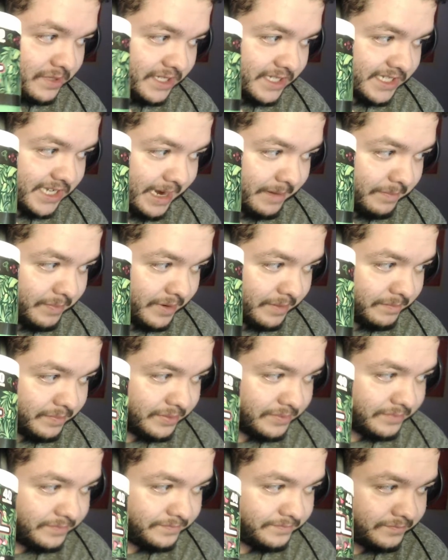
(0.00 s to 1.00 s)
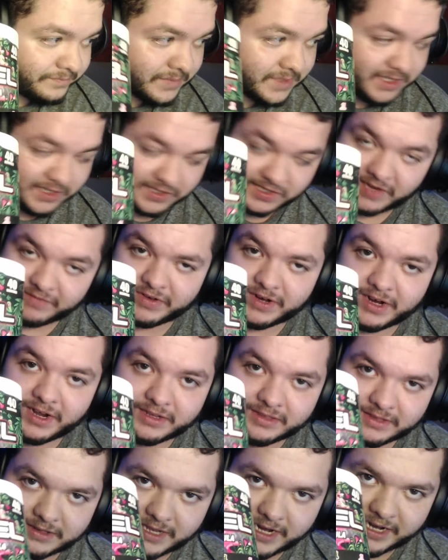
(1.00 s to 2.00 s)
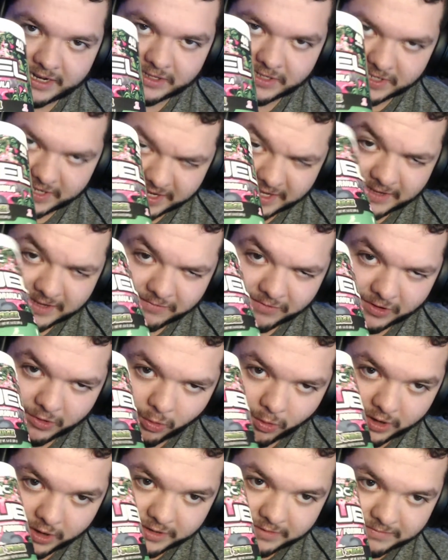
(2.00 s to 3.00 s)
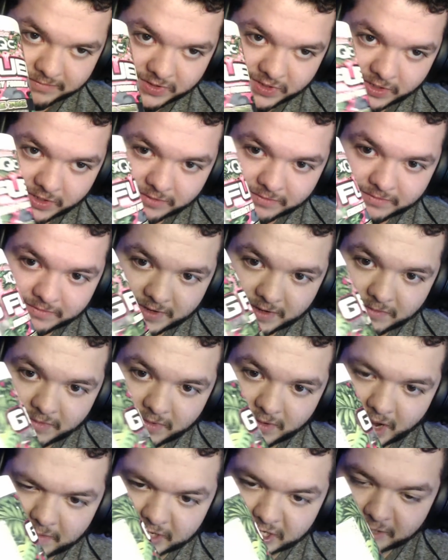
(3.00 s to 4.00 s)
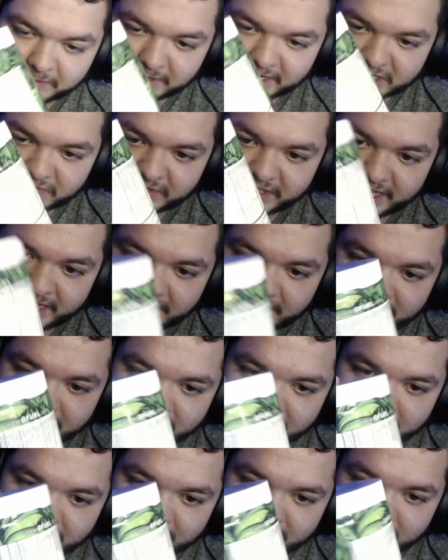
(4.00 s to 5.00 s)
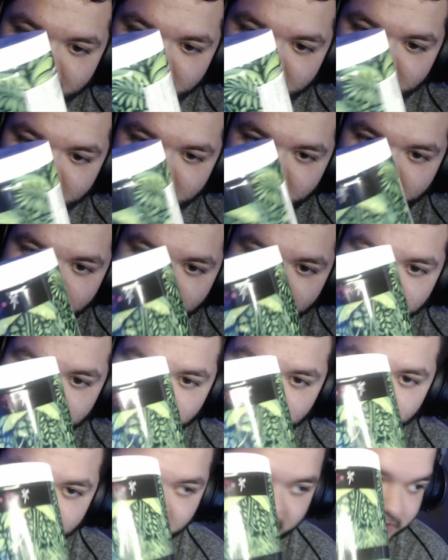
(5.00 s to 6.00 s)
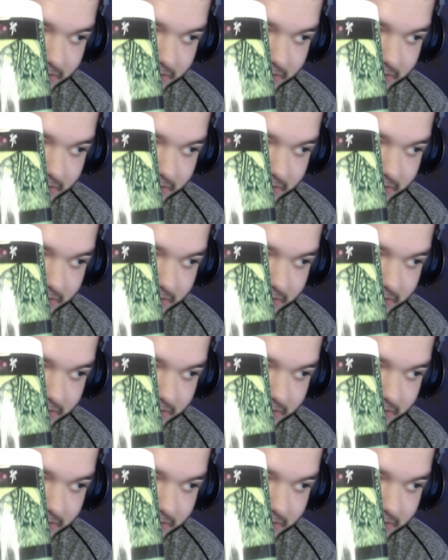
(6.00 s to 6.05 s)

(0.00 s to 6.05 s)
top up because I forgot that I to hit record. So I'm, I'm a dumbass for that. Um, so let's